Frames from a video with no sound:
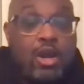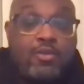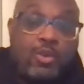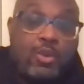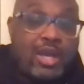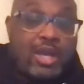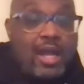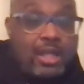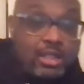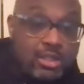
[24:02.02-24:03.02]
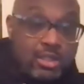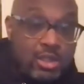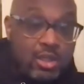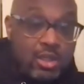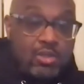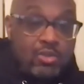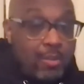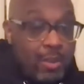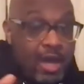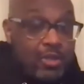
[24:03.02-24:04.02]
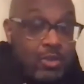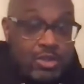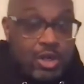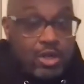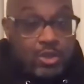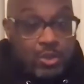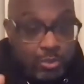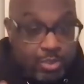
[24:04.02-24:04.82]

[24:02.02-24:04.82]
of you in college so i might as well start doing